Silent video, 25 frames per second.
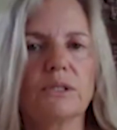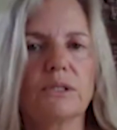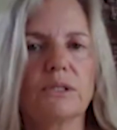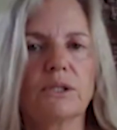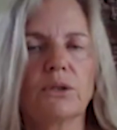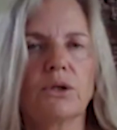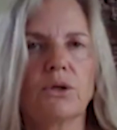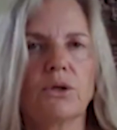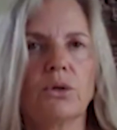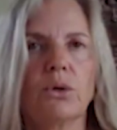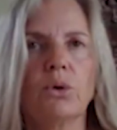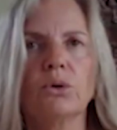I
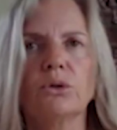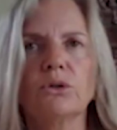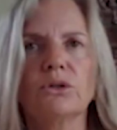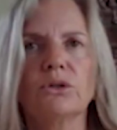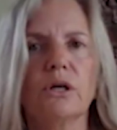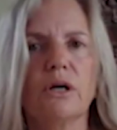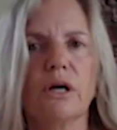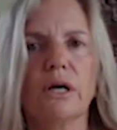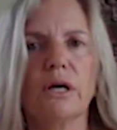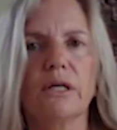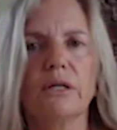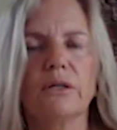
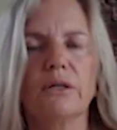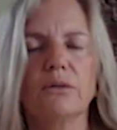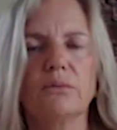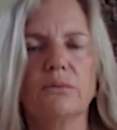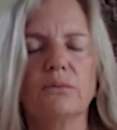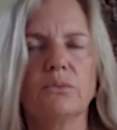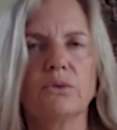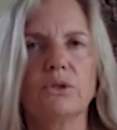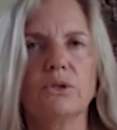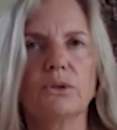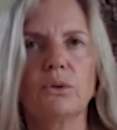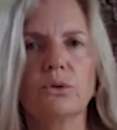
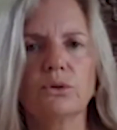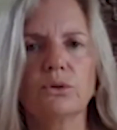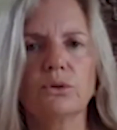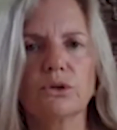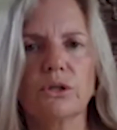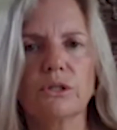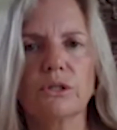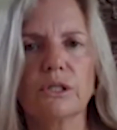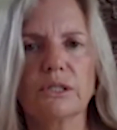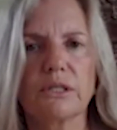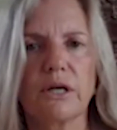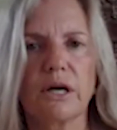was hooked
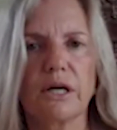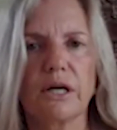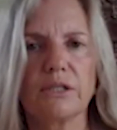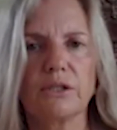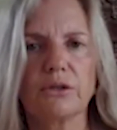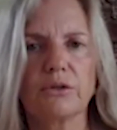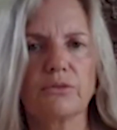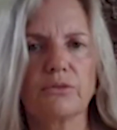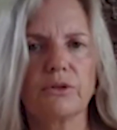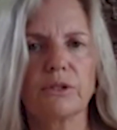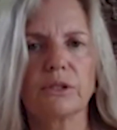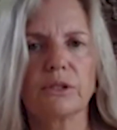on this
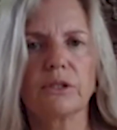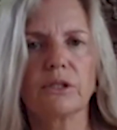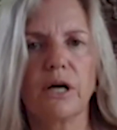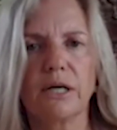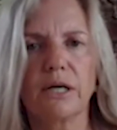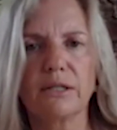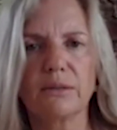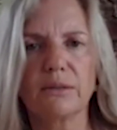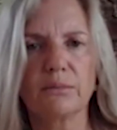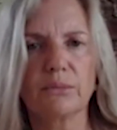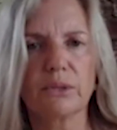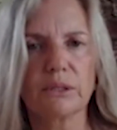idea of
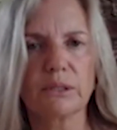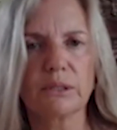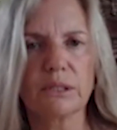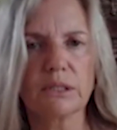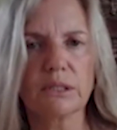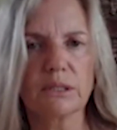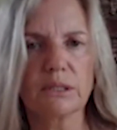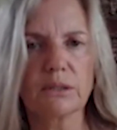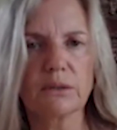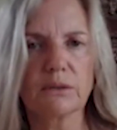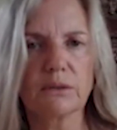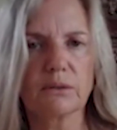enlightenment.